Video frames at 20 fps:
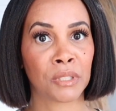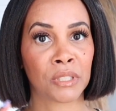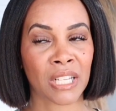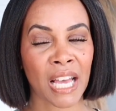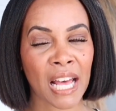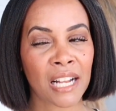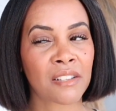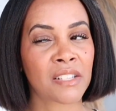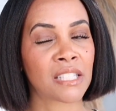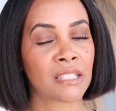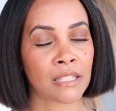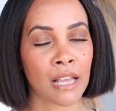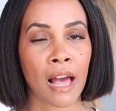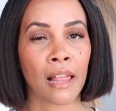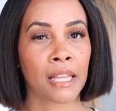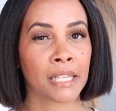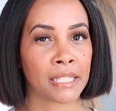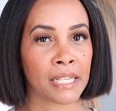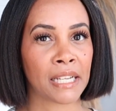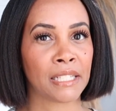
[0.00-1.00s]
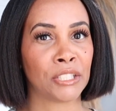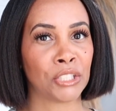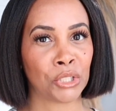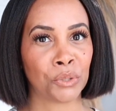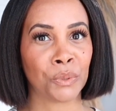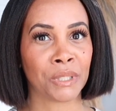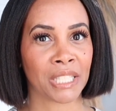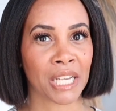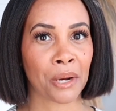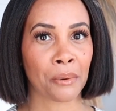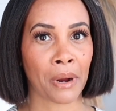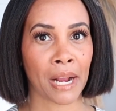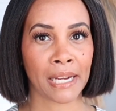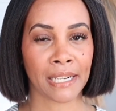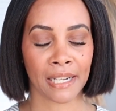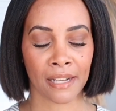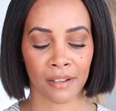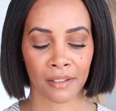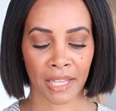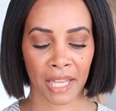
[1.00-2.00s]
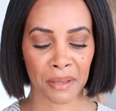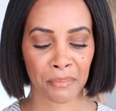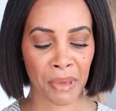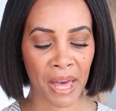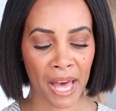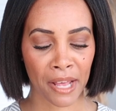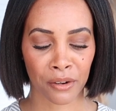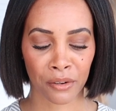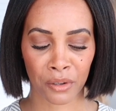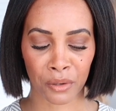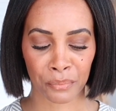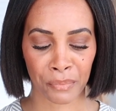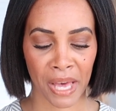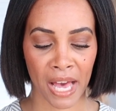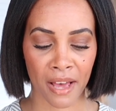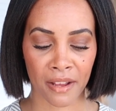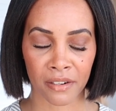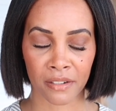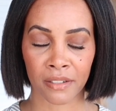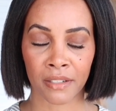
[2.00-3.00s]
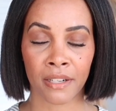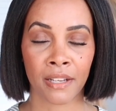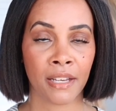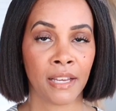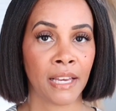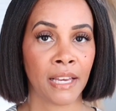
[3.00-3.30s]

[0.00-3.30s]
kind of styling that and doing that right now like pattern on pattern